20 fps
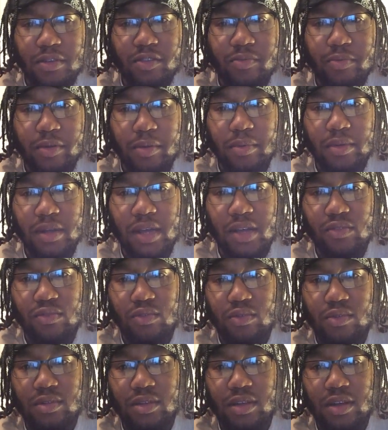people that are
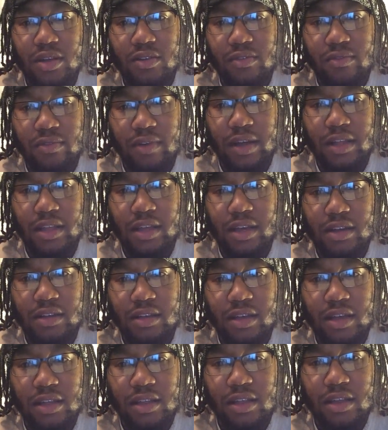ruling the earth right now,
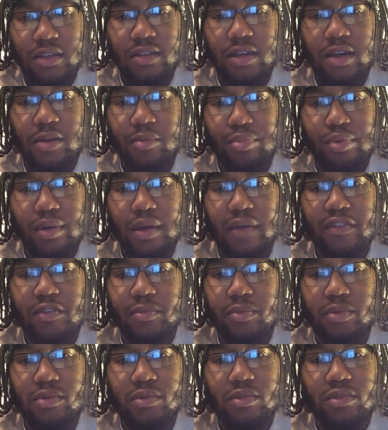that they're not
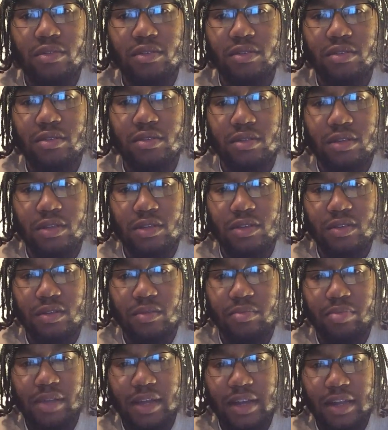profitable unto the
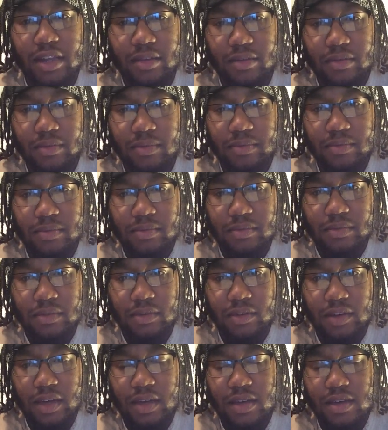planet.
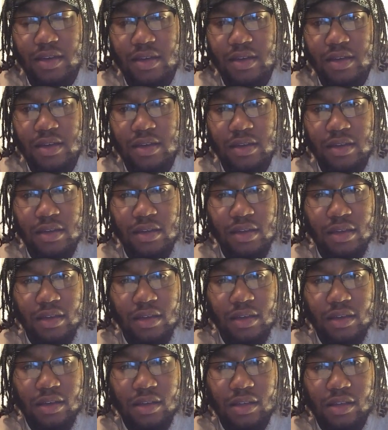Okay,
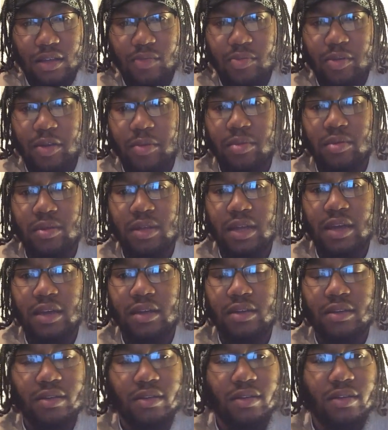these people that
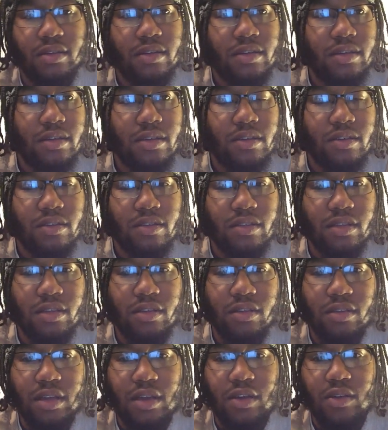
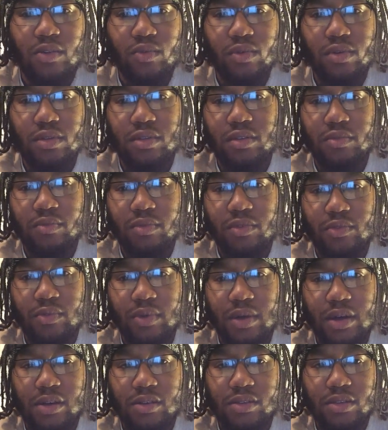are ruling, which
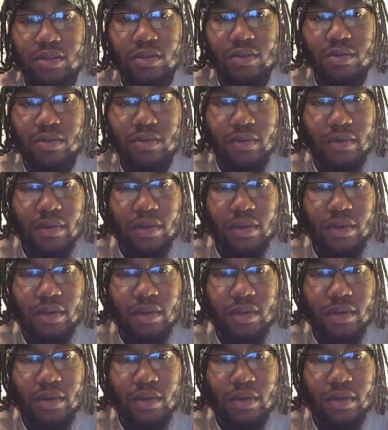we all know,